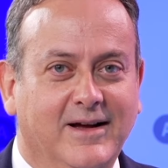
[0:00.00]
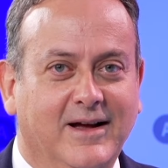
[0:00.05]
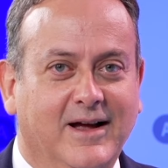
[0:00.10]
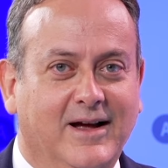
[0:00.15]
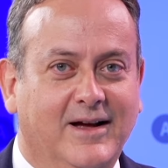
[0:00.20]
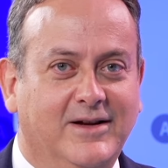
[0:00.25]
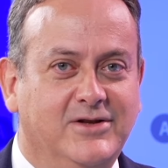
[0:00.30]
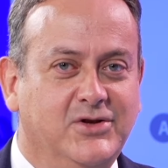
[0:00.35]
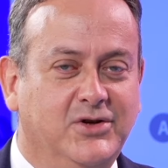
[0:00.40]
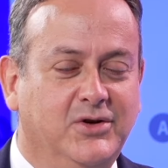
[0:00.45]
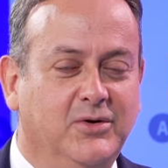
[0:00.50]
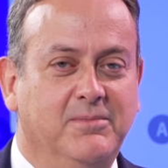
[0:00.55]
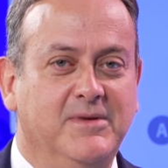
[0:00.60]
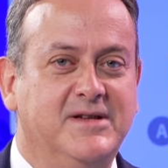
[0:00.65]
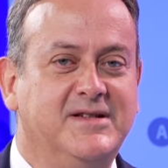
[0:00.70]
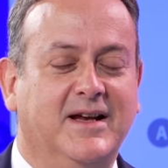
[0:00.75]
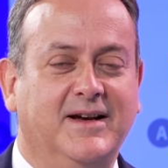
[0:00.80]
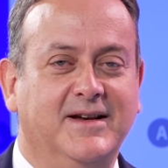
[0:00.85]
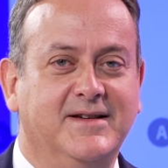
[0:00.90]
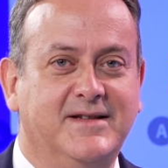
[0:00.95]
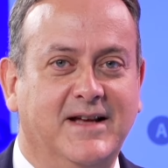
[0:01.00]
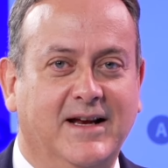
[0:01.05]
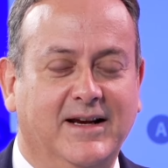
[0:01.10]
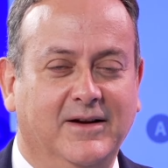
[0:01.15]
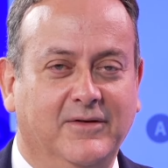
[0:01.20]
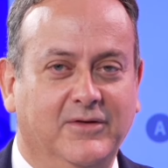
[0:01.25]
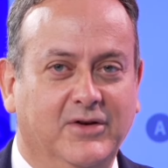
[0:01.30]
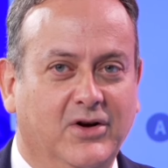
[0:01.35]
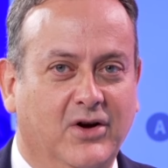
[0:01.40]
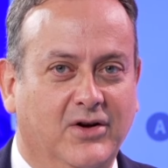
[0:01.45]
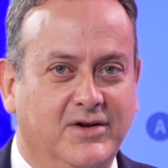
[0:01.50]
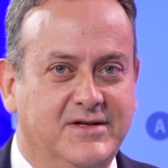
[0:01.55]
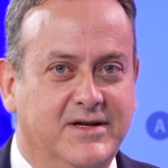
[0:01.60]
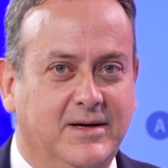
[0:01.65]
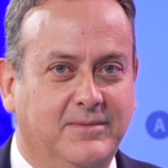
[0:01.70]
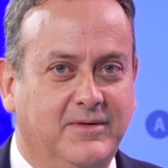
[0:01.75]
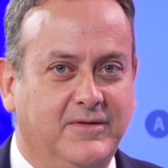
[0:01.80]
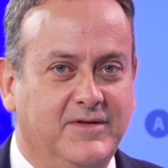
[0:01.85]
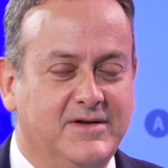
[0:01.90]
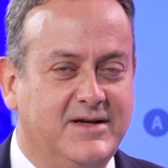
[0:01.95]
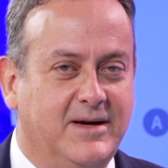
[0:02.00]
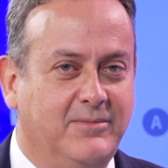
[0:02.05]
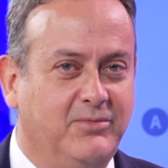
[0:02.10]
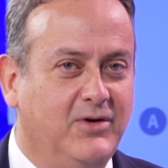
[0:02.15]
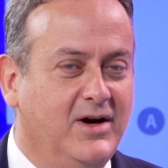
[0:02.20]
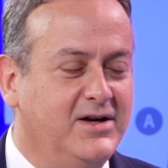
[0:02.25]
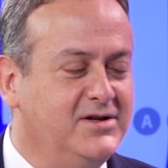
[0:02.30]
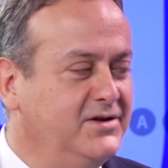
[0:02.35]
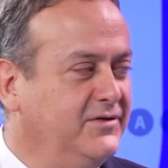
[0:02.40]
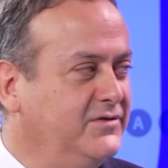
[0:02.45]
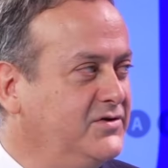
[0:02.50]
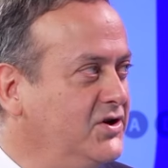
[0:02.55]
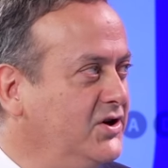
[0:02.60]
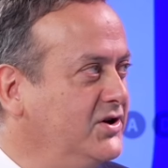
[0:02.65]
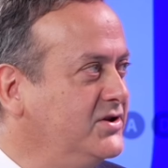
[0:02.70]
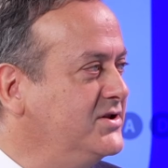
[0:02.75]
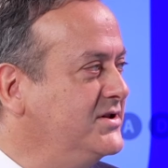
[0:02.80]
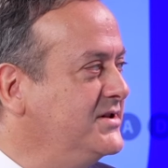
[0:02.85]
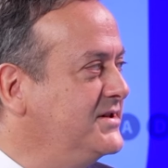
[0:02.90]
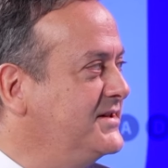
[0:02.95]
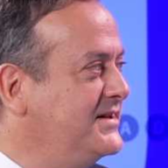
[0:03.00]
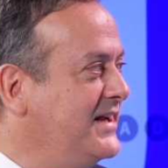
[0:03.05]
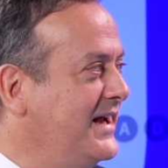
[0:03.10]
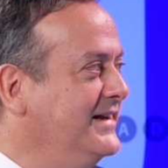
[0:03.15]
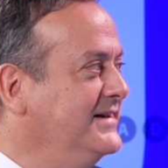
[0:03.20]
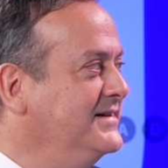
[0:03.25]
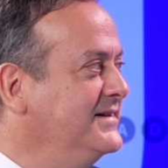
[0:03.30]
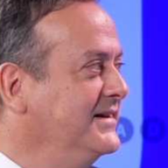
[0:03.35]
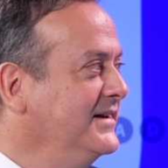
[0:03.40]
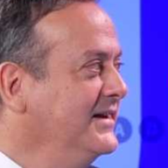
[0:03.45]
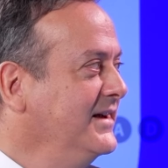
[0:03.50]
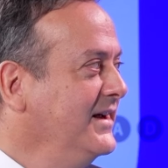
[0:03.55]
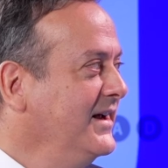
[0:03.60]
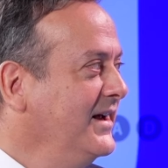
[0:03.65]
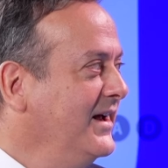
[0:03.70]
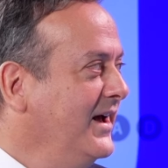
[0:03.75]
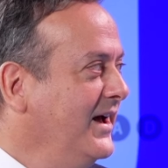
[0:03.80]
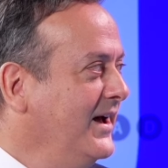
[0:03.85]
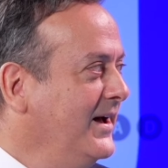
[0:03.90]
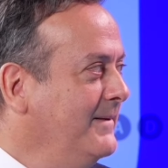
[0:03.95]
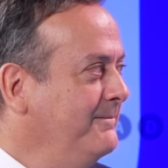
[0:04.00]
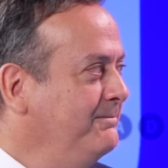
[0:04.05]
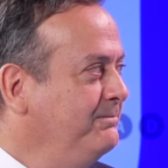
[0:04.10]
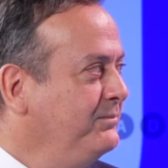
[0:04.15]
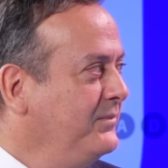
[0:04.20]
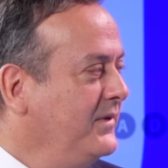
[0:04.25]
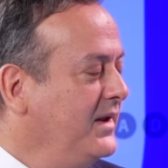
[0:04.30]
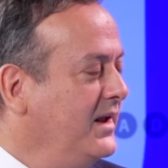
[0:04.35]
uh, due to a misunderstanding of the concept of the separation of church and state. Um,